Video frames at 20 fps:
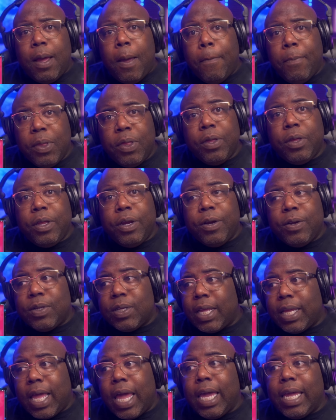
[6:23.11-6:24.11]
Billionaires
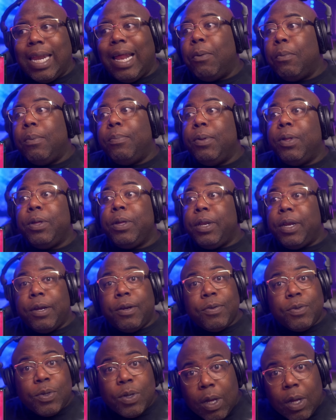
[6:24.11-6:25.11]
like hanging out with billionaires.